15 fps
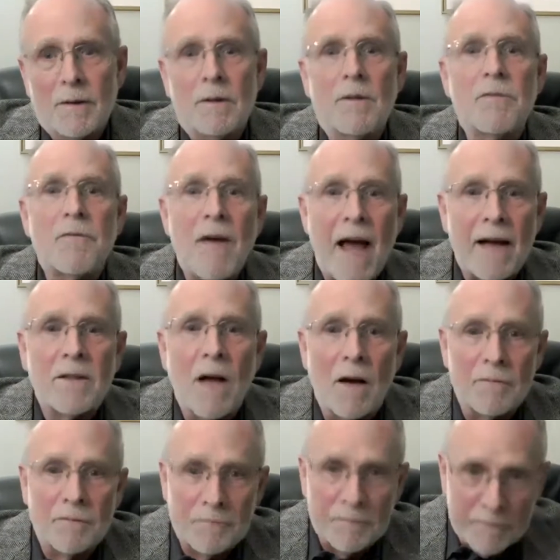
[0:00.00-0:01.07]
The fact
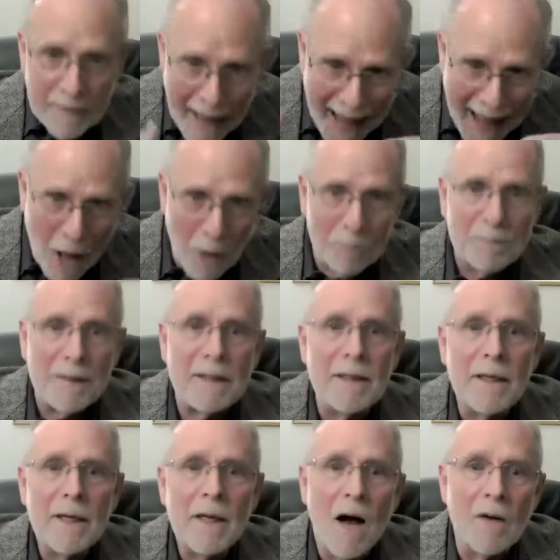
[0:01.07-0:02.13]
of
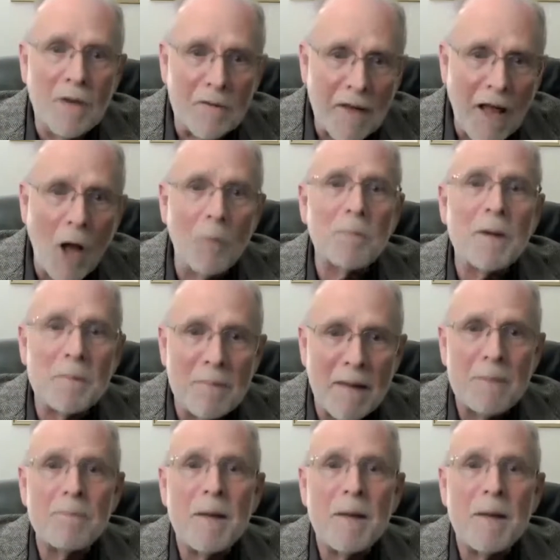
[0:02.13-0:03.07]
helping make